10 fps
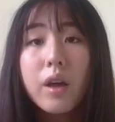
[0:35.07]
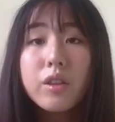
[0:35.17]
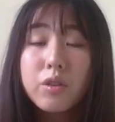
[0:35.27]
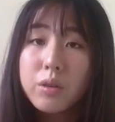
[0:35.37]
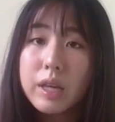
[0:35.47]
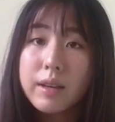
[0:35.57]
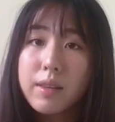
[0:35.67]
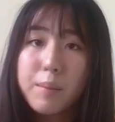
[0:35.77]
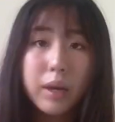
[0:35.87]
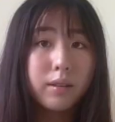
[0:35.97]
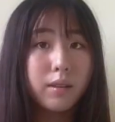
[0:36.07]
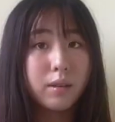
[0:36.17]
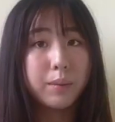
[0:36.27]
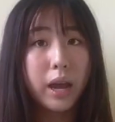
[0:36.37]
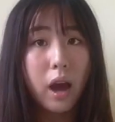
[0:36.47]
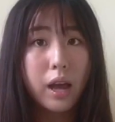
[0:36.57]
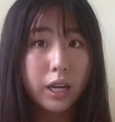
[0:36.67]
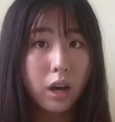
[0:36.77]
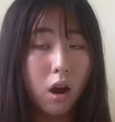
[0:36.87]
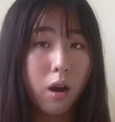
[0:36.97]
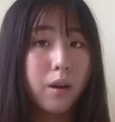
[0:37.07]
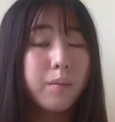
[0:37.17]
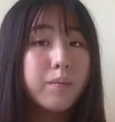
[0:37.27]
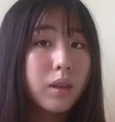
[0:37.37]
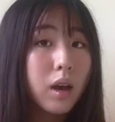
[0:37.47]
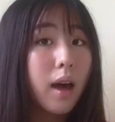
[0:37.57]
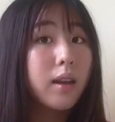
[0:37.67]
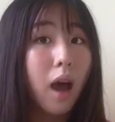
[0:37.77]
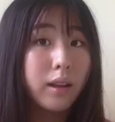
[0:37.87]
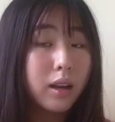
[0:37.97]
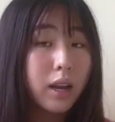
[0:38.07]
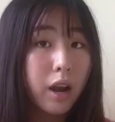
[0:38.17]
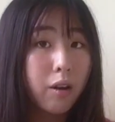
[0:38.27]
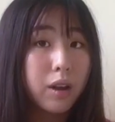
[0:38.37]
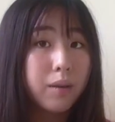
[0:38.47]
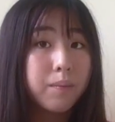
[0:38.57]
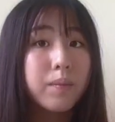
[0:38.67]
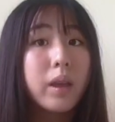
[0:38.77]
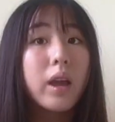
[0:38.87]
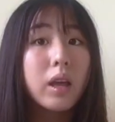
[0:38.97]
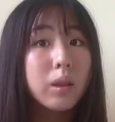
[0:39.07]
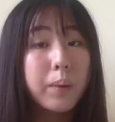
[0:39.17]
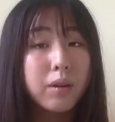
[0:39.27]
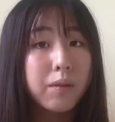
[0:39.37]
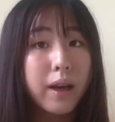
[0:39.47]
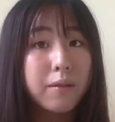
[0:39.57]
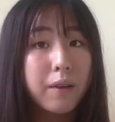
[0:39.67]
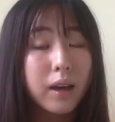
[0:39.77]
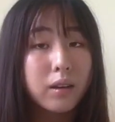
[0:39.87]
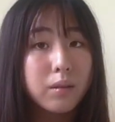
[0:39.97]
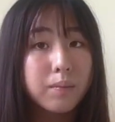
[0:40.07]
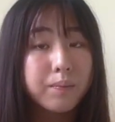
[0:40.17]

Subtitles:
The two things that make a system chaotic are nonlinearity and the butterfly effect.